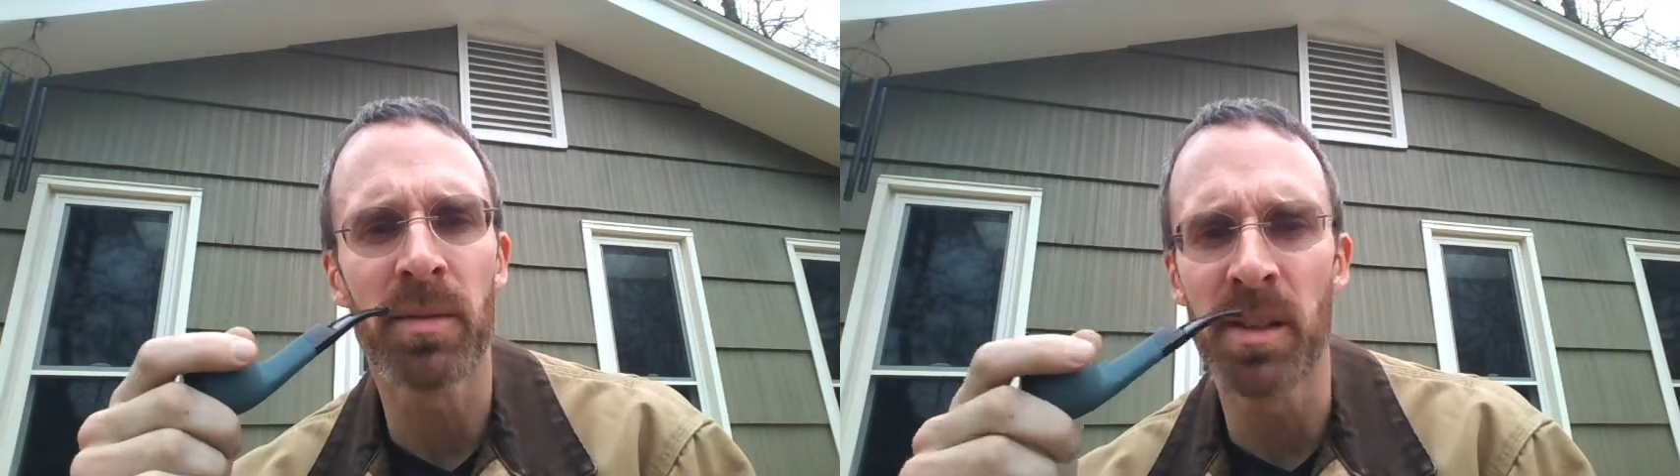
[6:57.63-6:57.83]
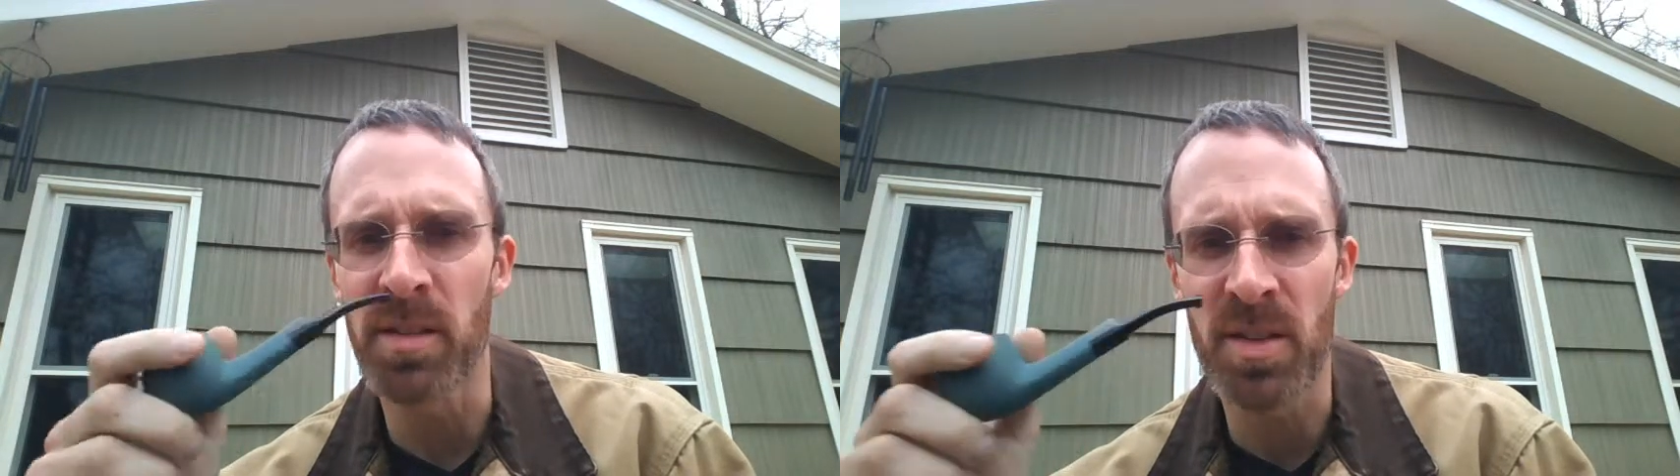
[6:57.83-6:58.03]

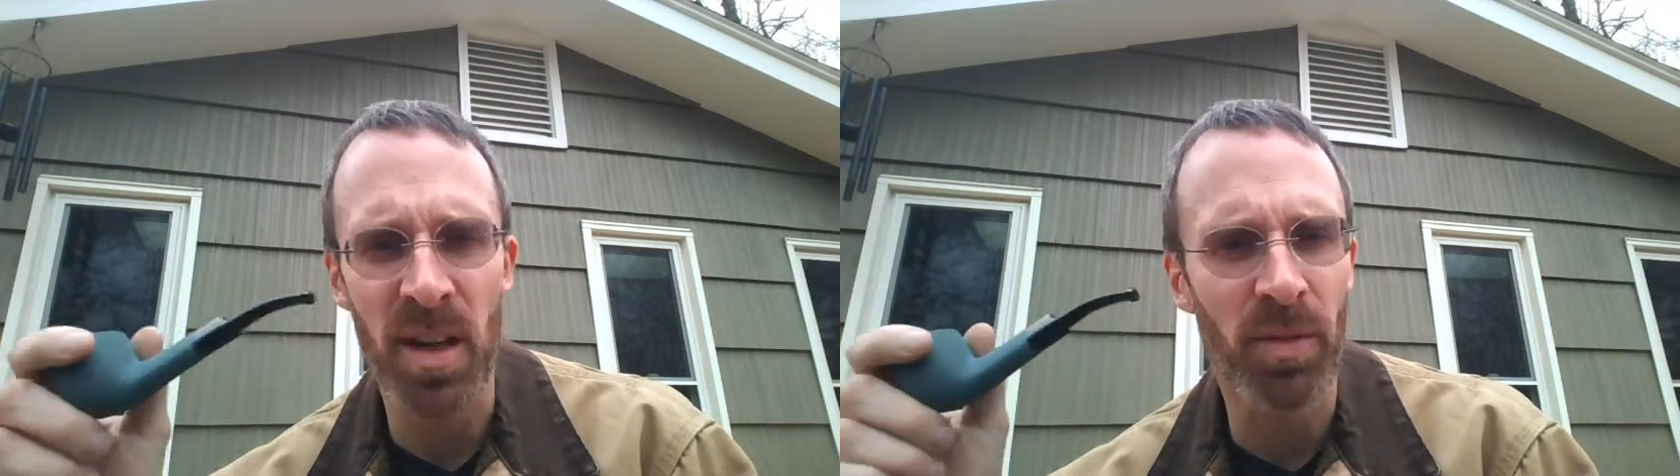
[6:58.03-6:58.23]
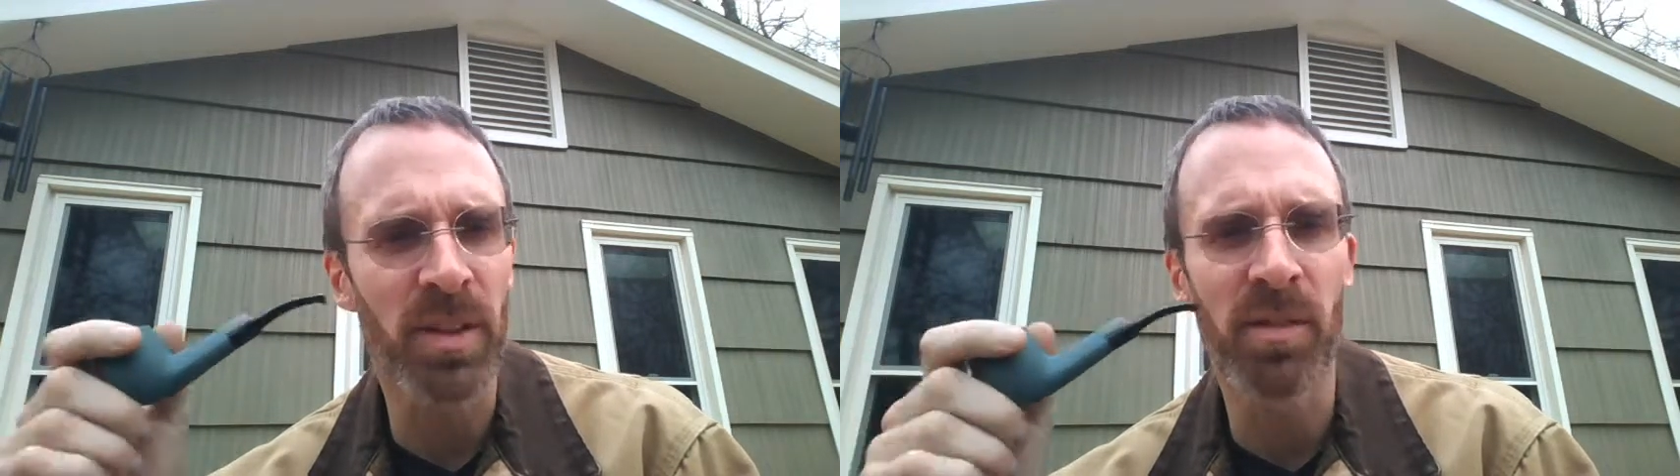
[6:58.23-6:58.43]
in
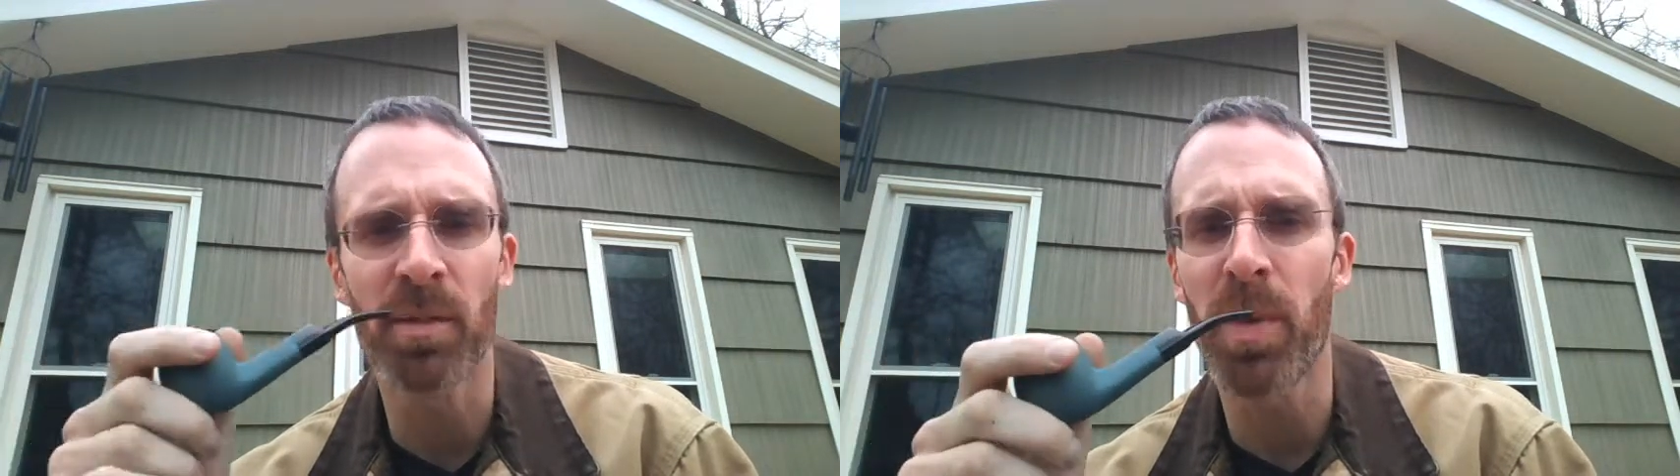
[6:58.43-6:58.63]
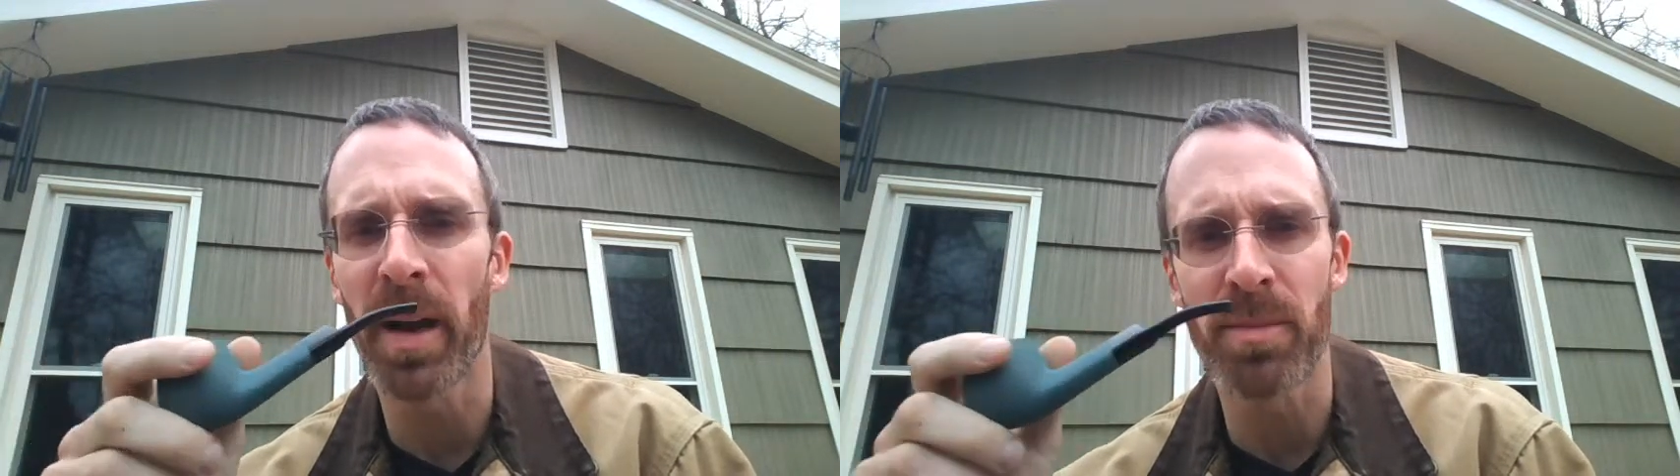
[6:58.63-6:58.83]
several
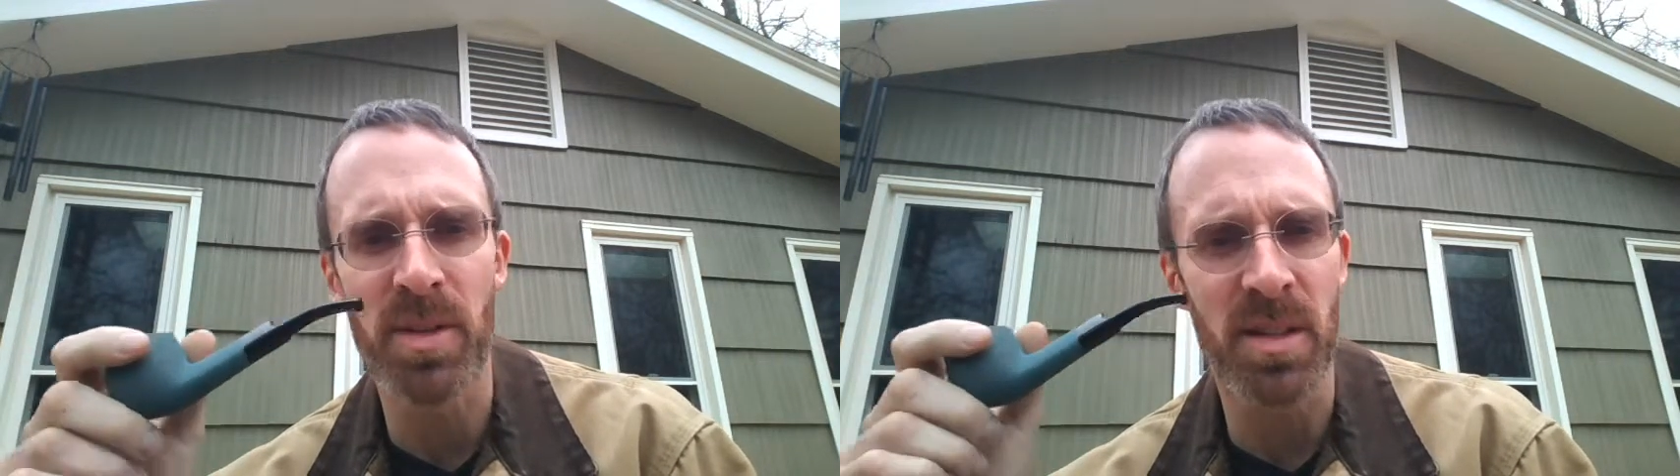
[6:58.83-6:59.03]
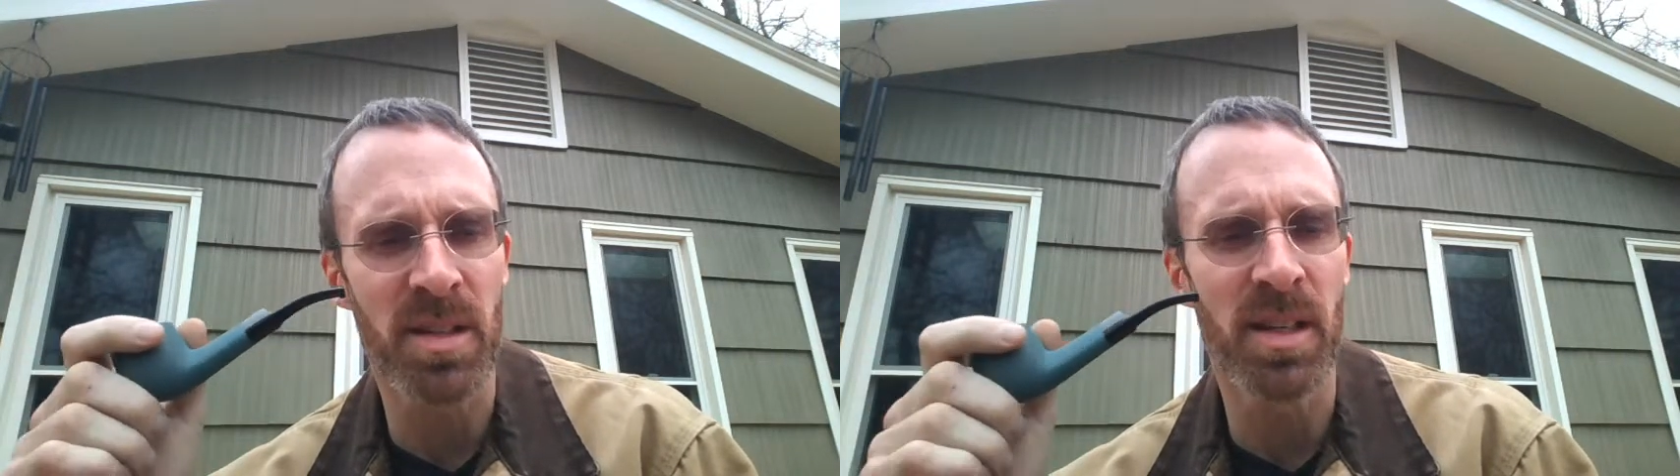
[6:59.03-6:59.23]
different pipes
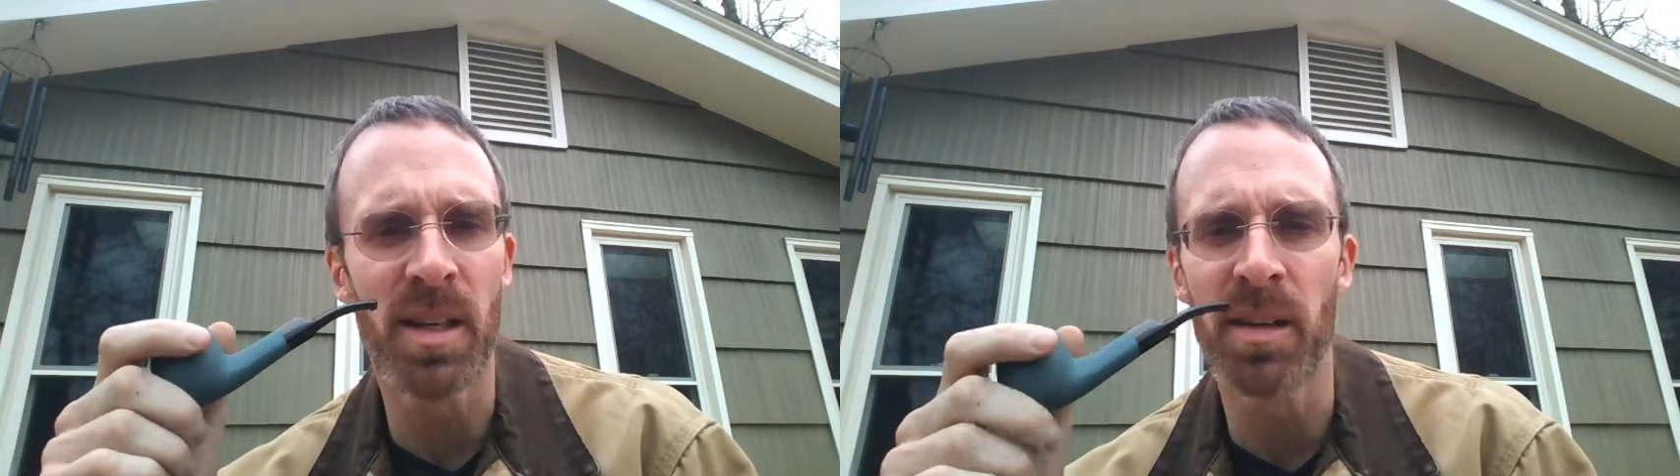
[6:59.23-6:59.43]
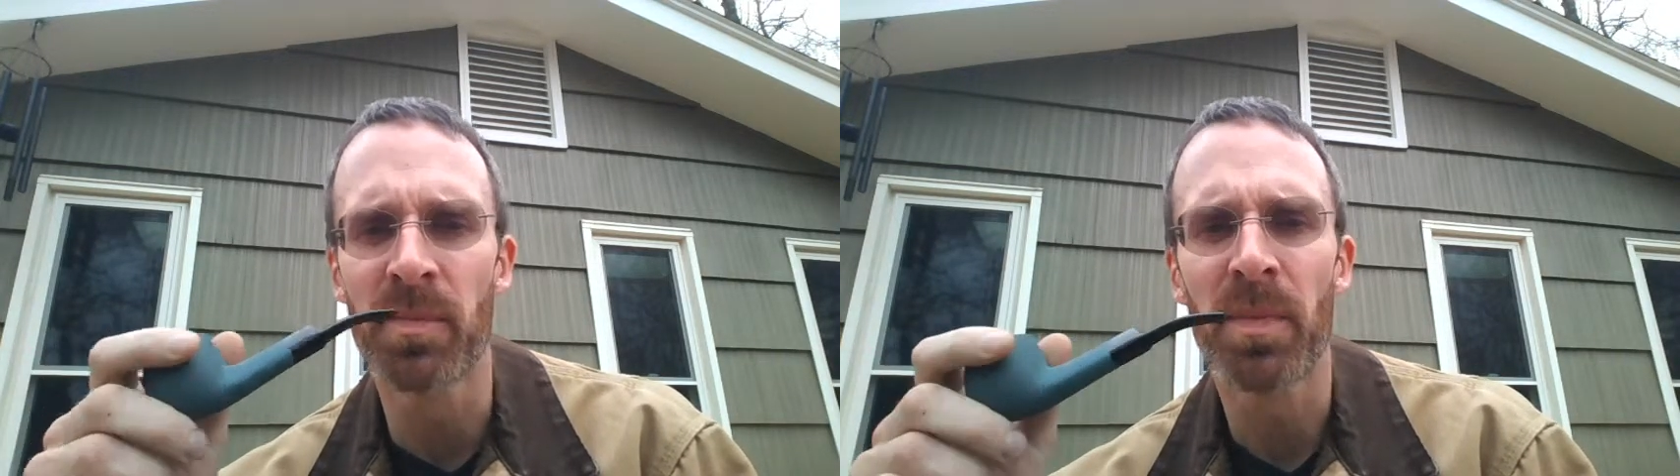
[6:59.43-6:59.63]
and
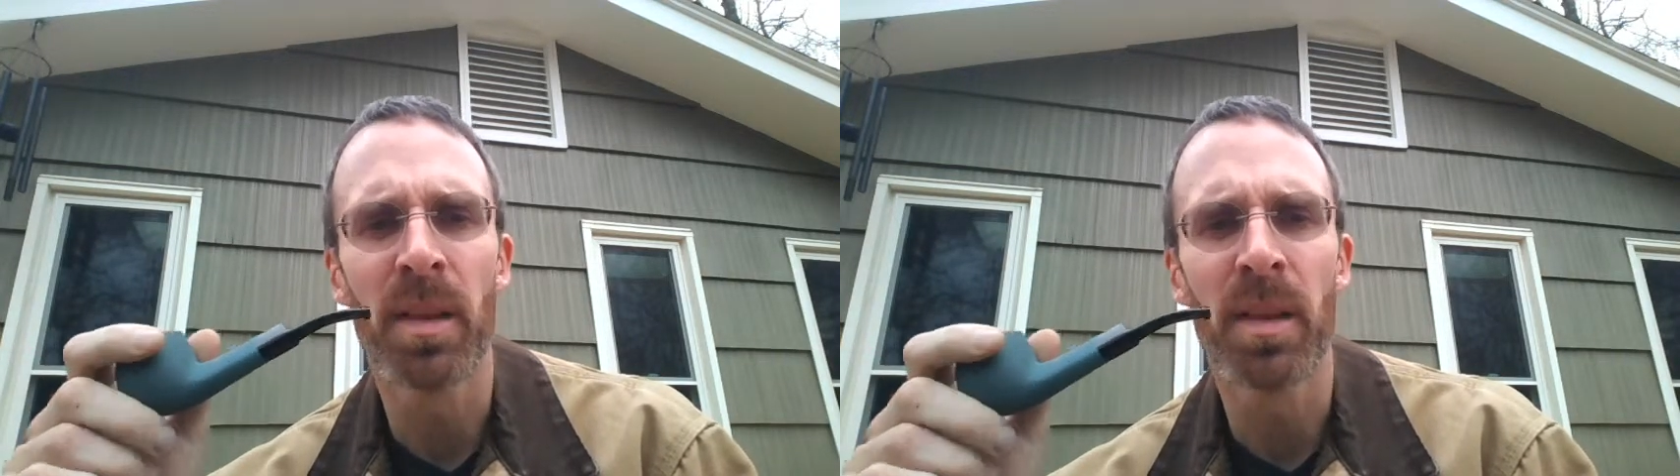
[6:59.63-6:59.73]
see